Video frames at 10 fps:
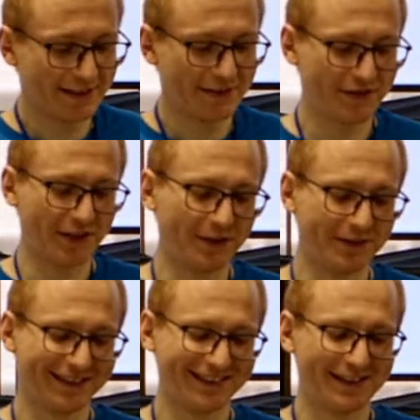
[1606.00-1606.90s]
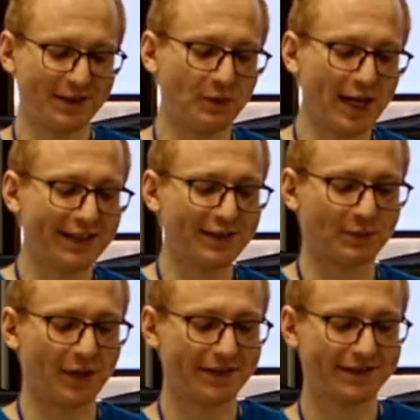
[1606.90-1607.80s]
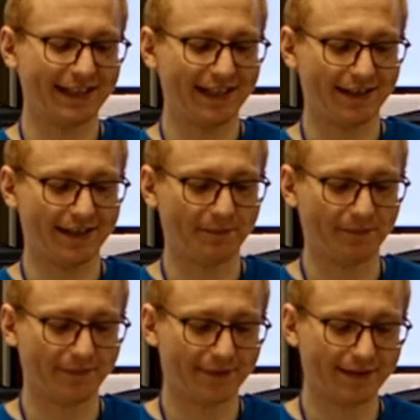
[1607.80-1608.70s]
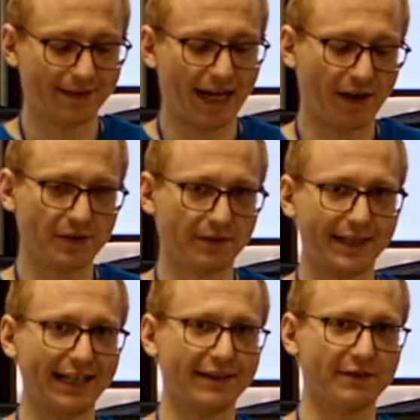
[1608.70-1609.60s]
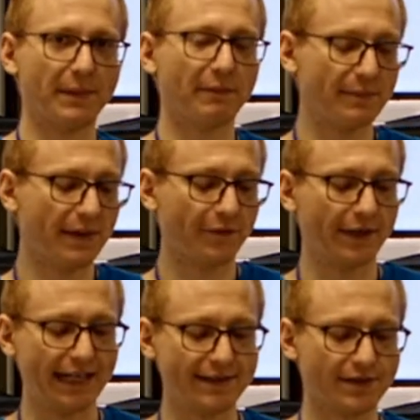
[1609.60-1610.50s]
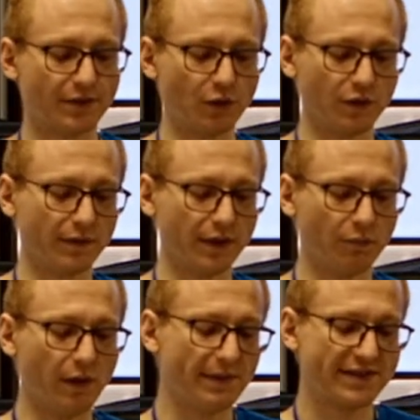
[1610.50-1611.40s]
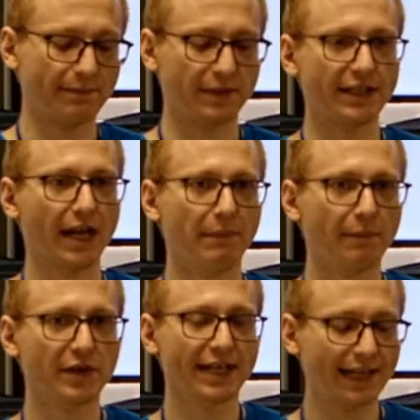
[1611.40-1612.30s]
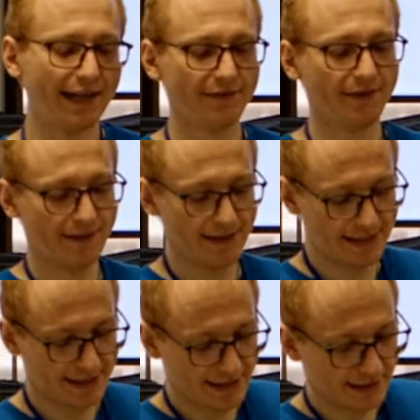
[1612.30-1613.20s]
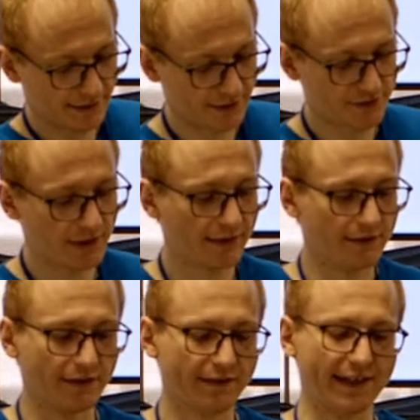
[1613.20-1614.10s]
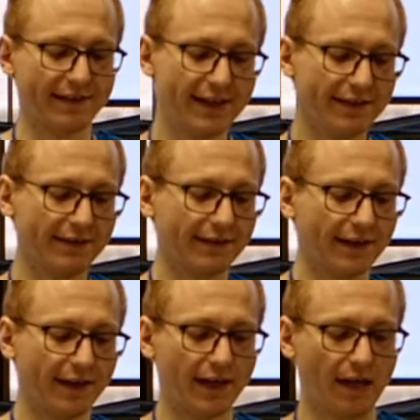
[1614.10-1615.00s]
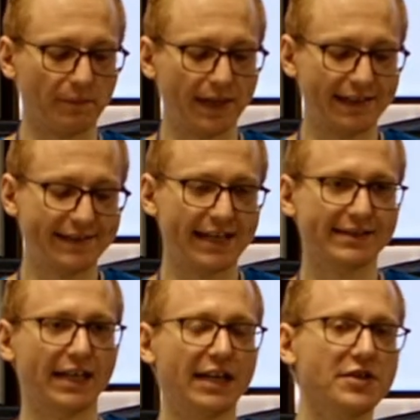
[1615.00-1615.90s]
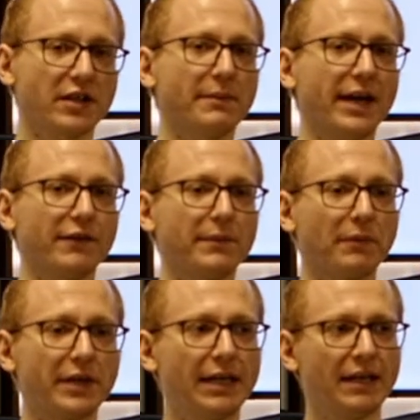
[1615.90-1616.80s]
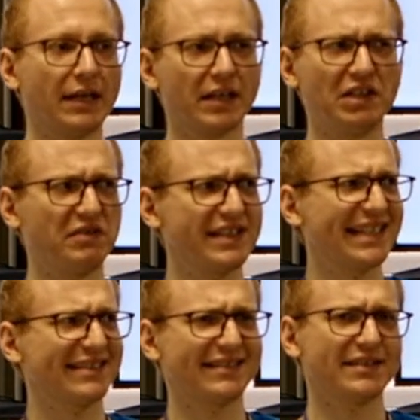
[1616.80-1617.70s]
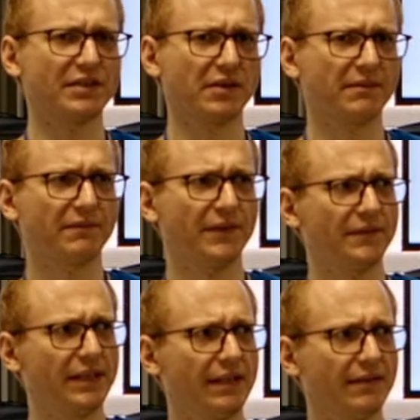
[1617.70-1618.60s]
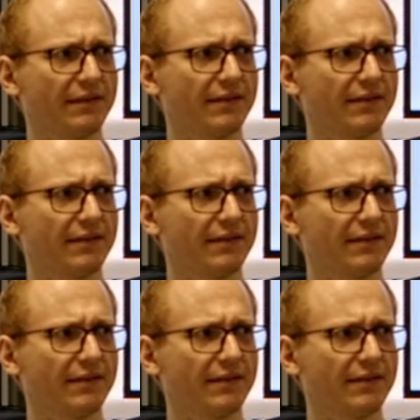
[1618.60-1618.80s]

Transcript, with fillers: so the way this works, um, how you get this memory buffer is through the WebAssembly.memory class. The constructor looks like this. Um, it takes an initial amount of memory. Qt sets this to fifty